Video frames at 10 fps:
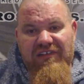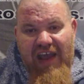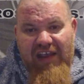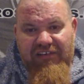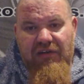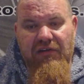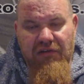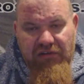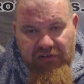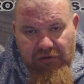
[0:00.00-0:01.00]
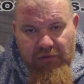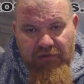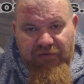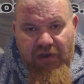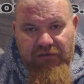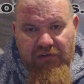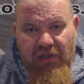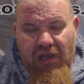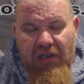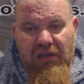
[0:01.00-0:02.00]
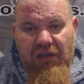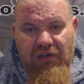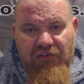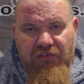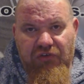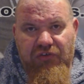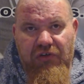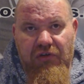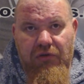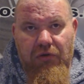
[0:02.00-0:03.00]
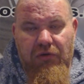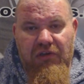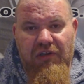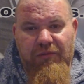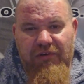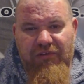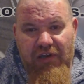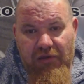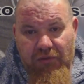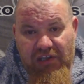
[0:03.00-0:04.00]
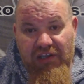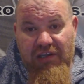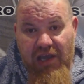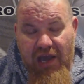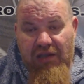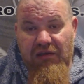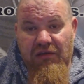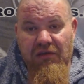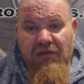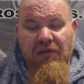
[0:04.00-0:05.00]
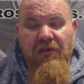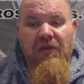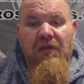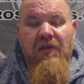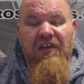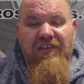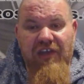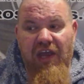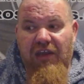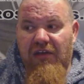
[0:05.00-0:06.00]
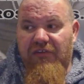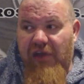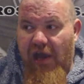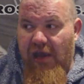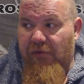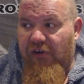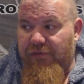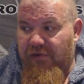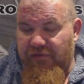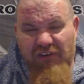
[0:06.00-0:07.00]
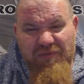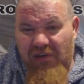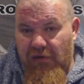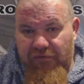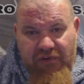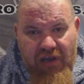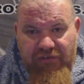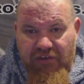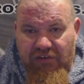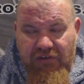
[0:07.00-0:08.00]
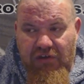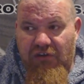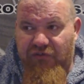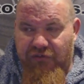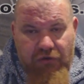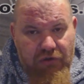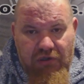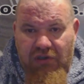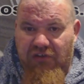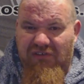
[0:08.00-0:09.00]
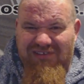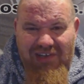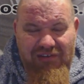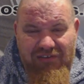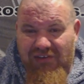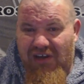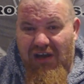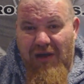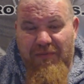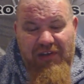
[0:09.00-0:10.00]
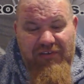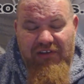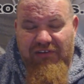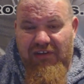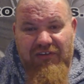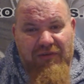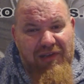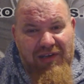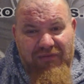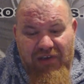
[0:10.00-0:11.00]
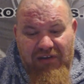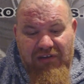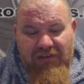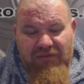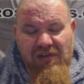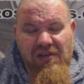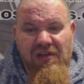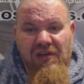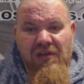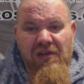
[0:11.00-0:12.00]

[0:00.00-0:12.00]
Test, see what your blood values are like and adjust accordingly. But if in any way you can, take time off. But if you've been on 5, 6 years, 4 years, chances are a PCT is going to be ineffective,